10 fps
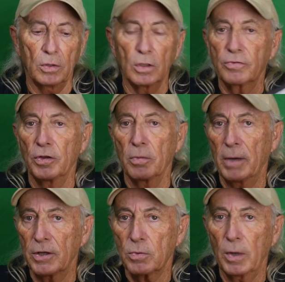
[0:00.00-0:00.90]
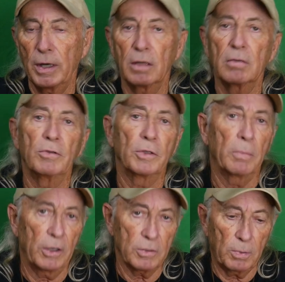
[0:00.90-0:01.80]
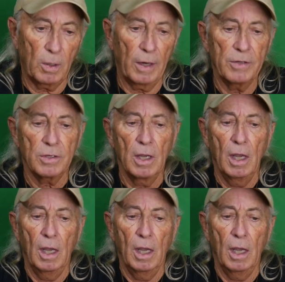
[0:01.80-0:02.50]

looked for the best rating for the best price,